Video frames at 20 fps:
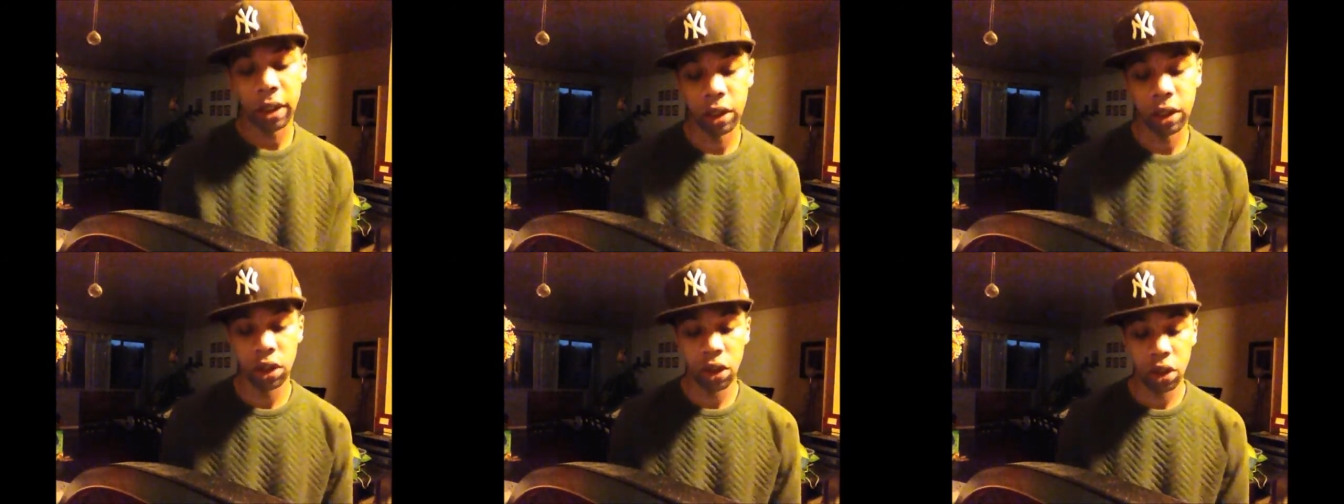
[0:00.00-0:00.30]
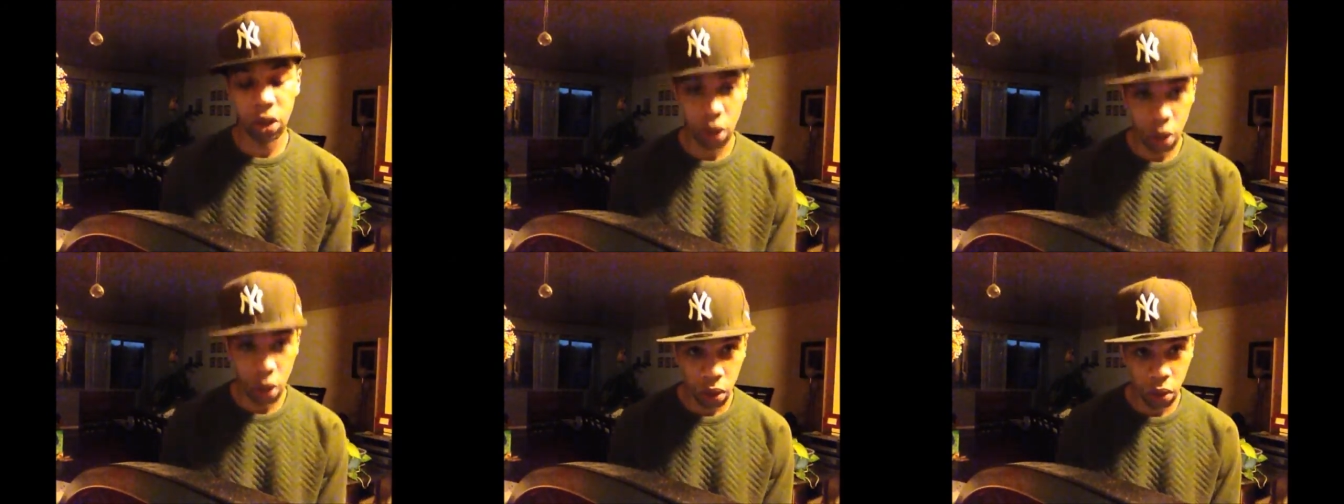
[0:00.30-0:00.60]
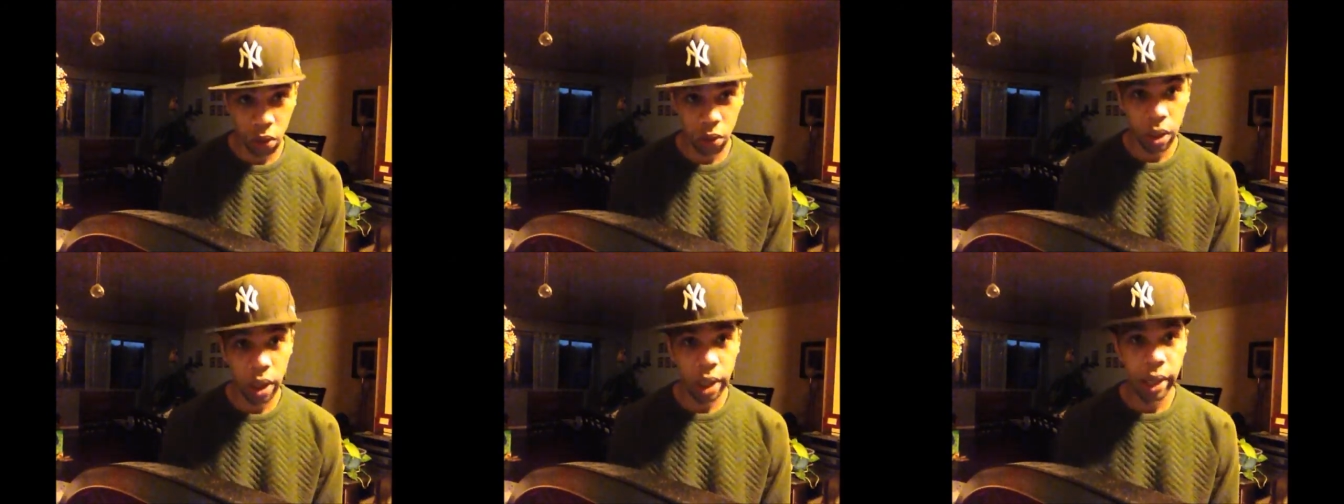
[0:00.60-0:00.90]

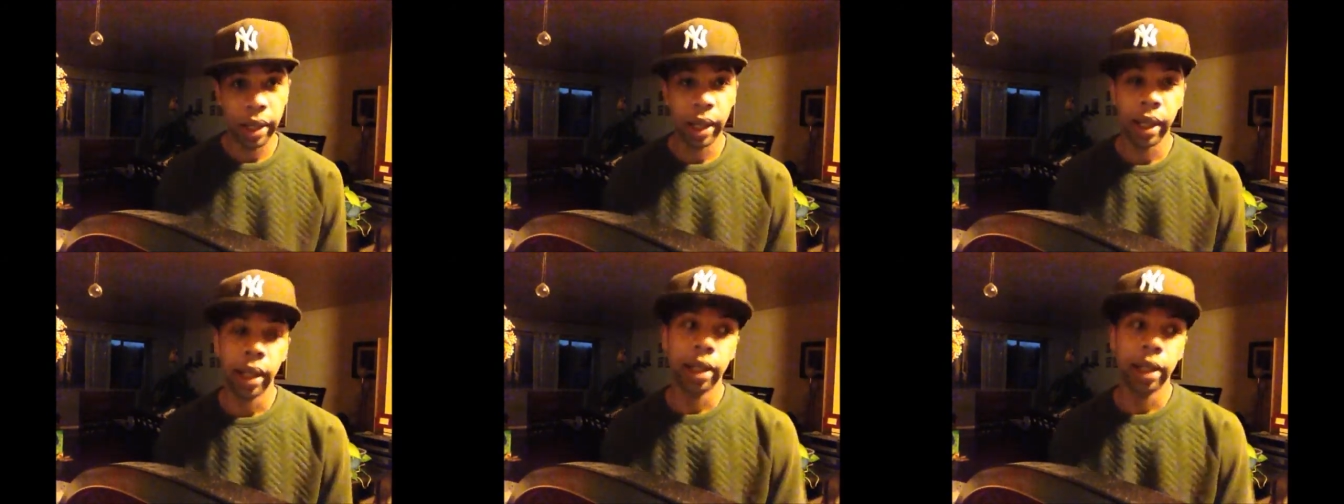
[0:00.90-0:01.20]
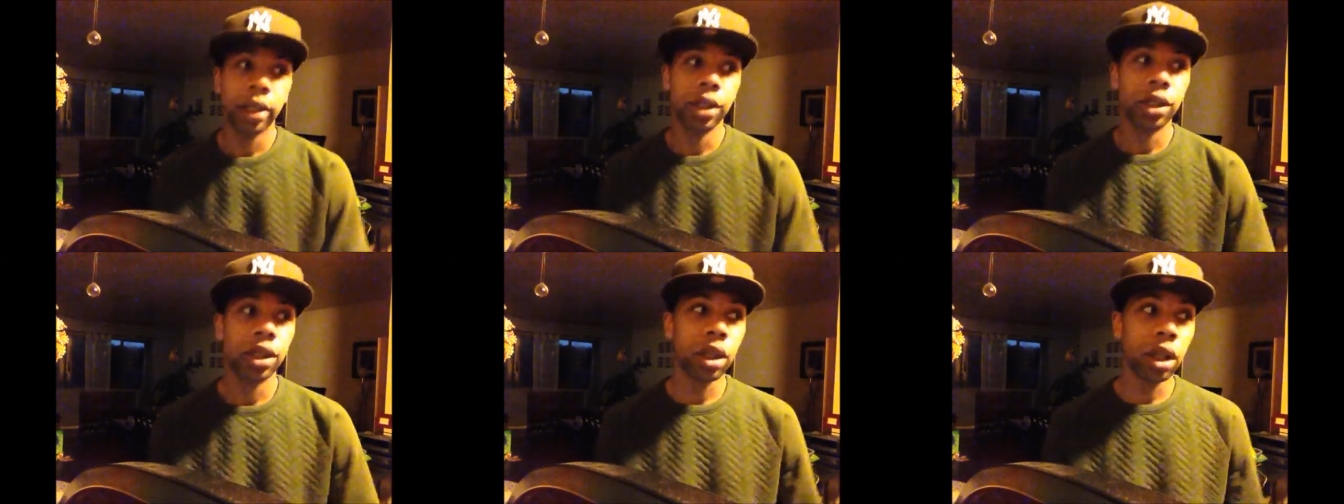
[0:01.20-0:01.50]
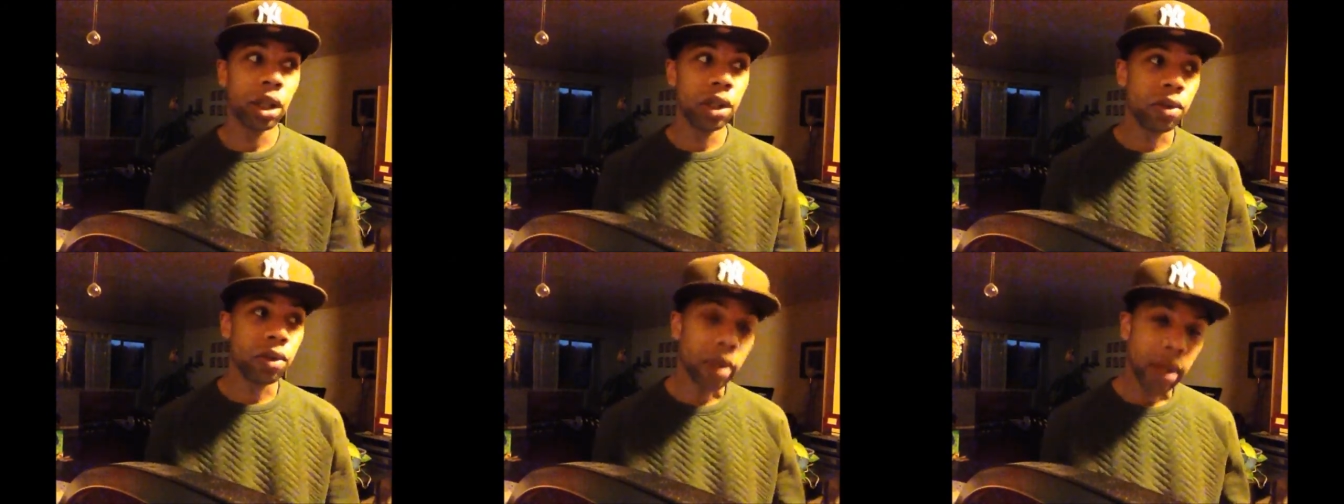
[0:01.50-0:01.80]
So she
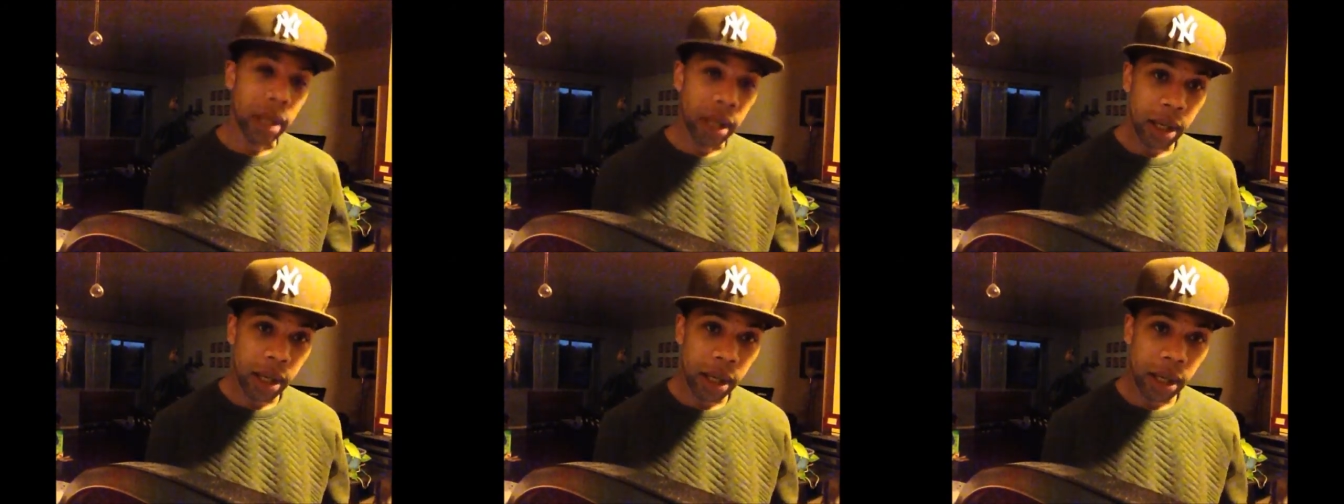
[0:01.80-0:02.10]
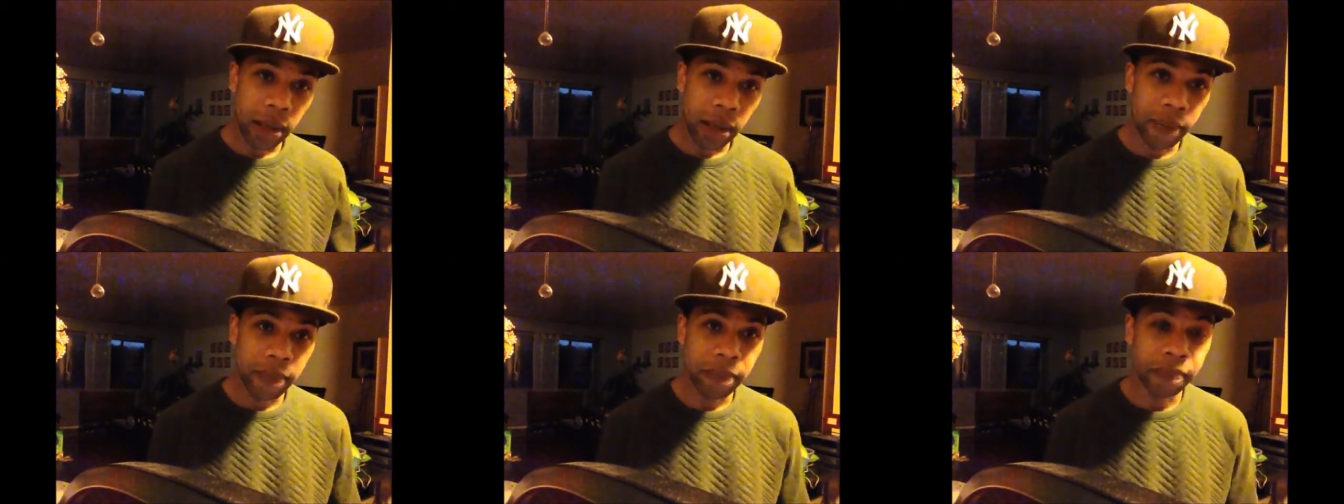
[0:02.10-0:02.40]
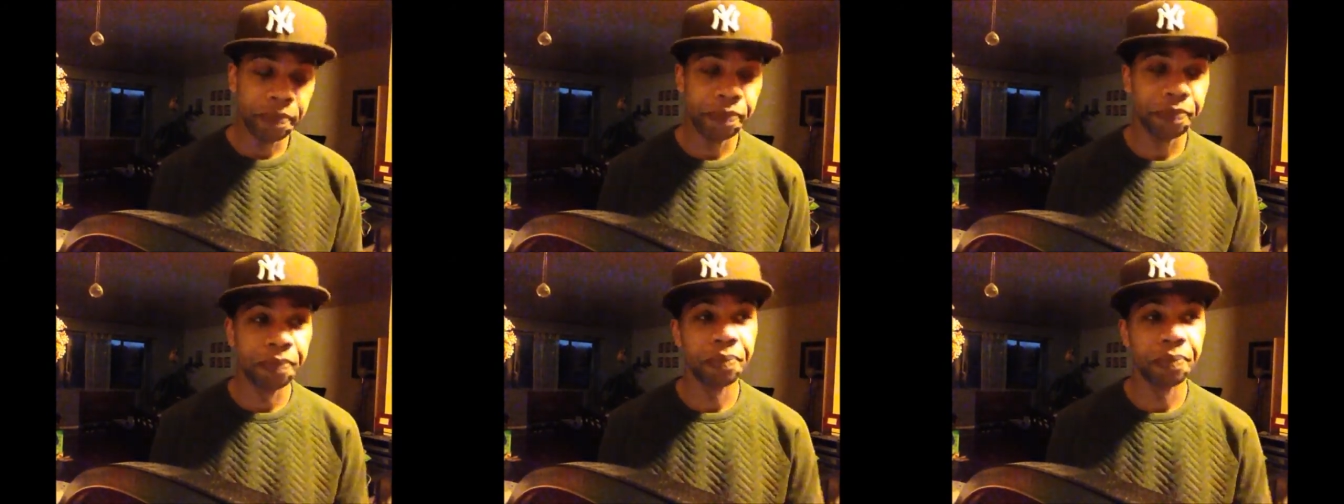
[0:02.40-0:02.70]
goes with
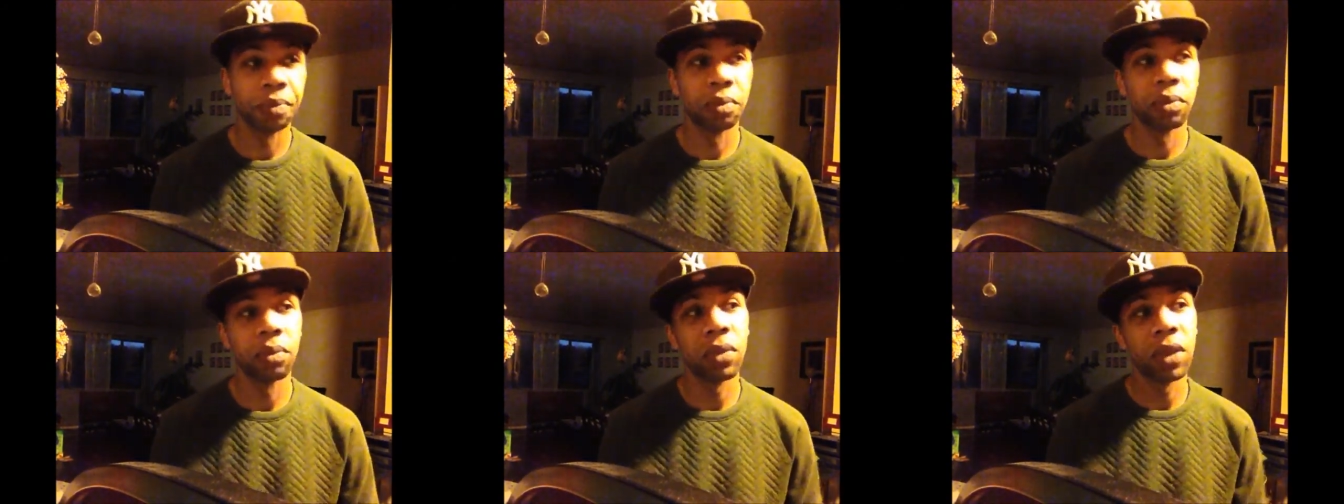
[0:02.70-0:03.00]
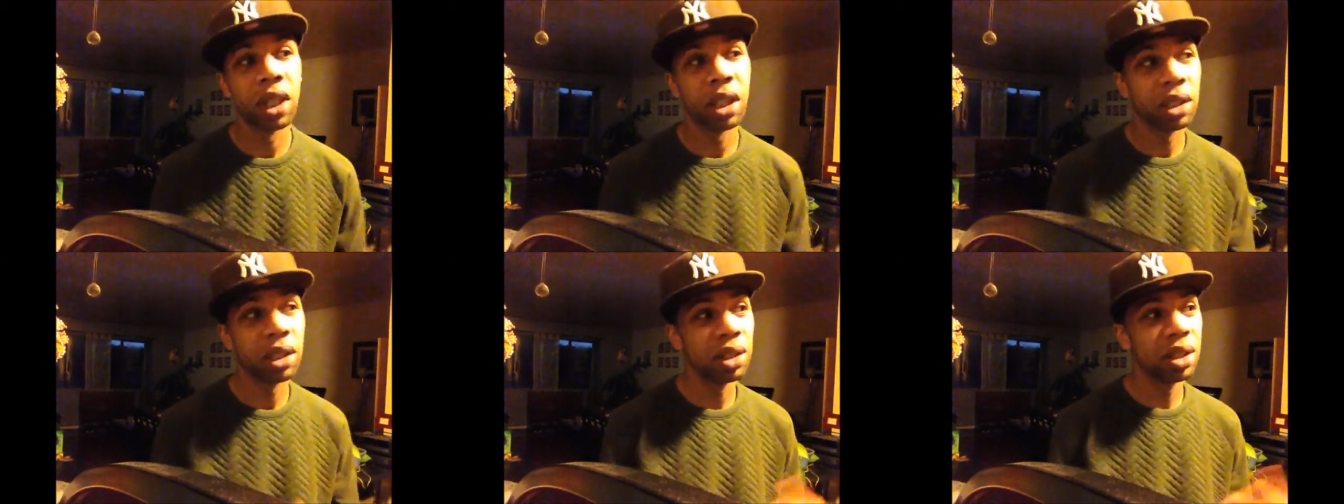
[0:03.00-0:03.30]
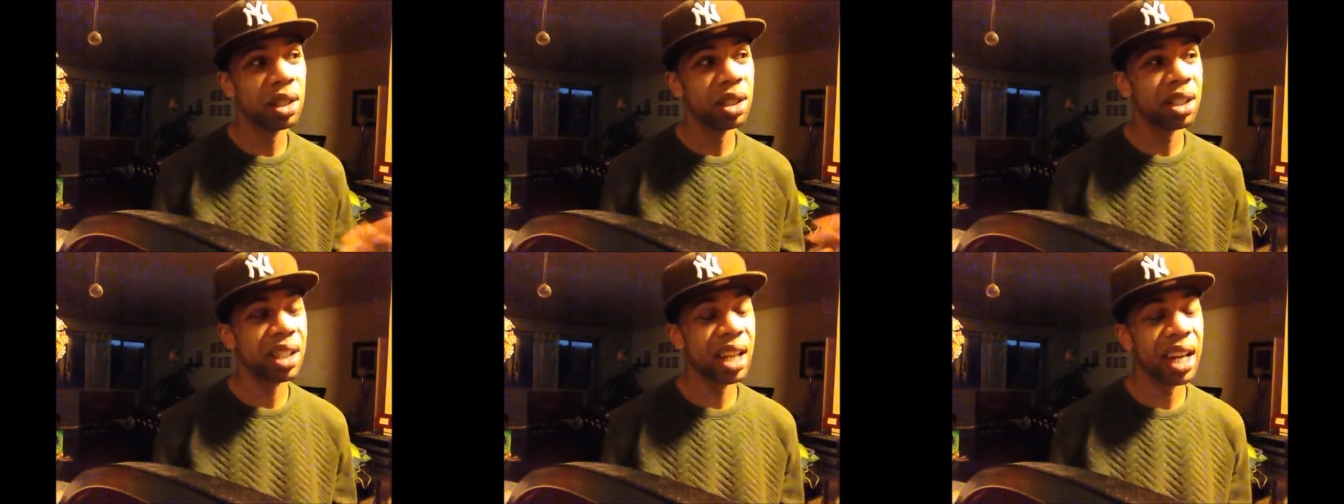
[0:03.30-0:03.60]
him.
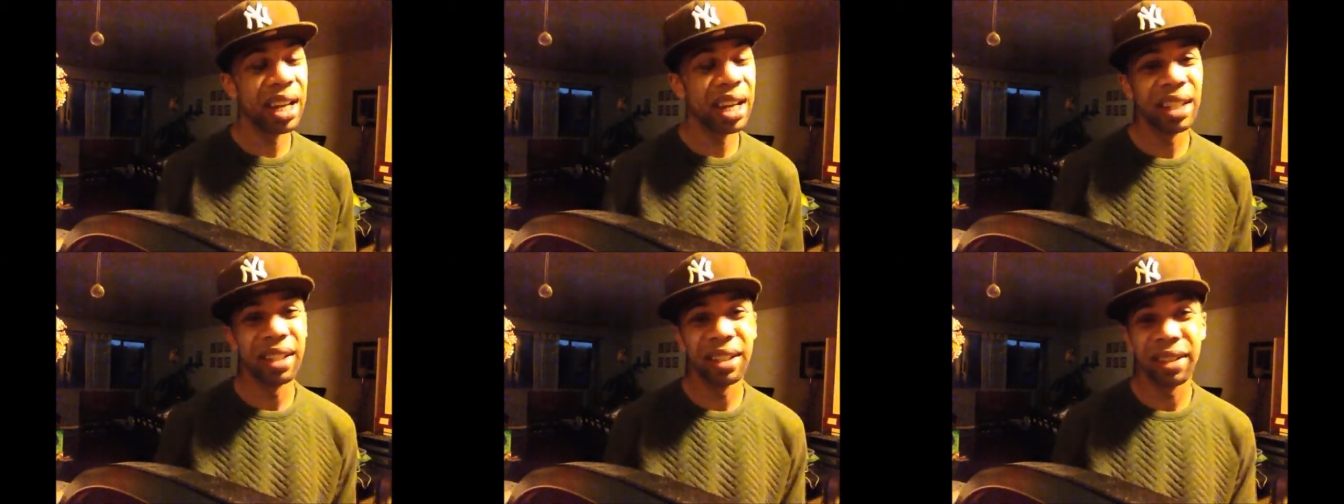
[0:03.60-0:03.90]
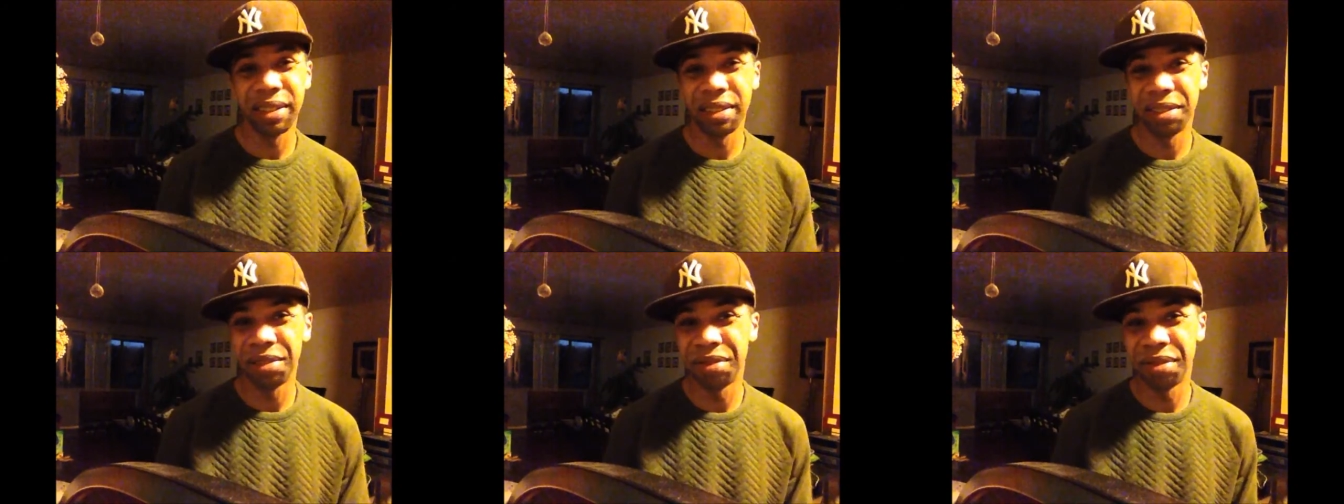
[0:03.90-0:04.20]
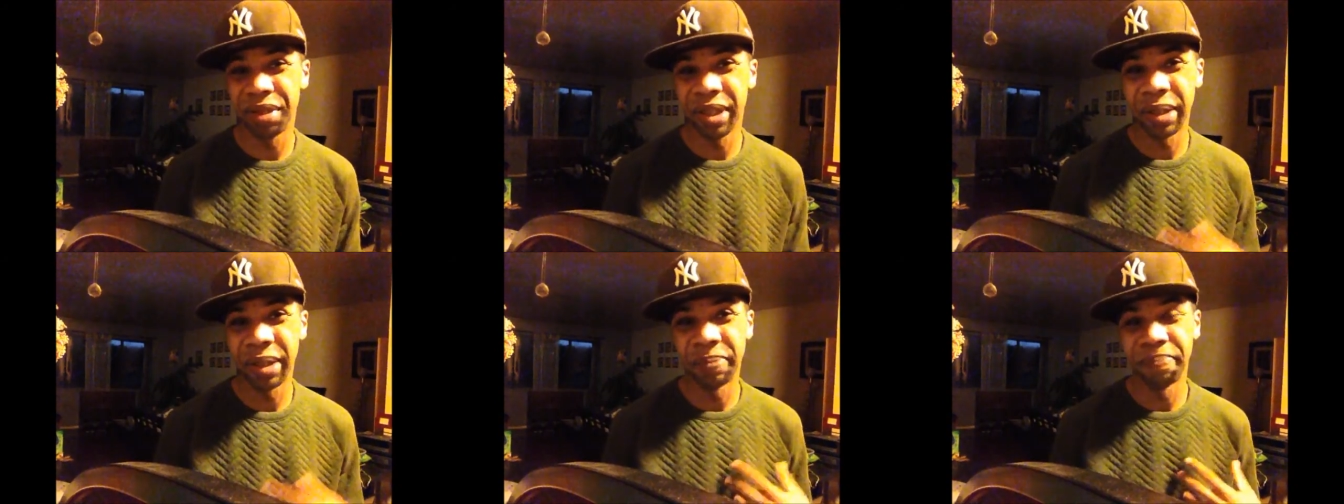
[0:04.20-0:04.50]
She's kind
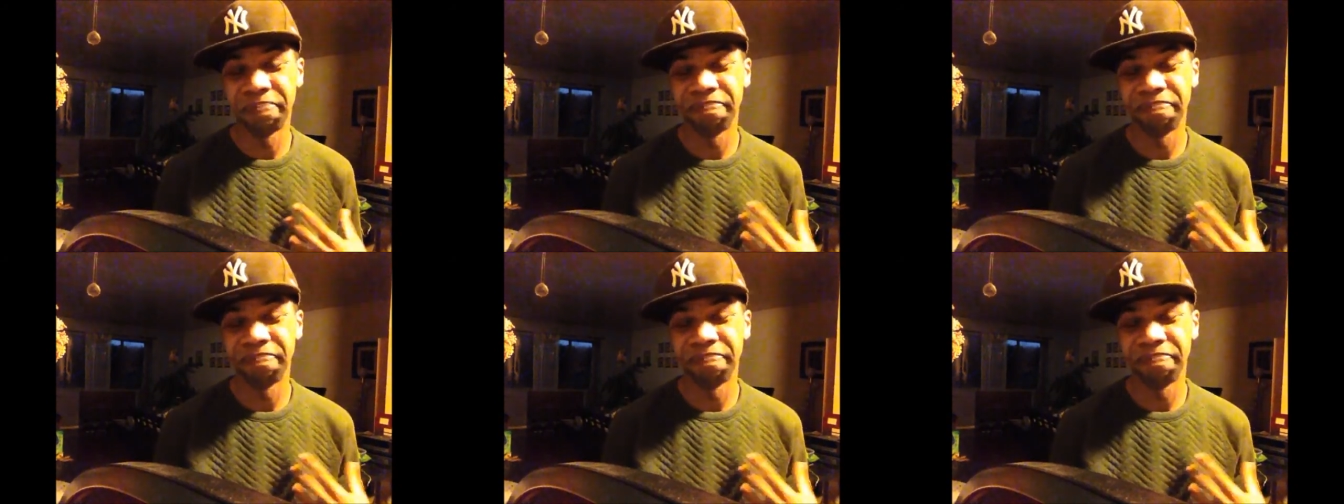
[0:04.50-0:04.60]
of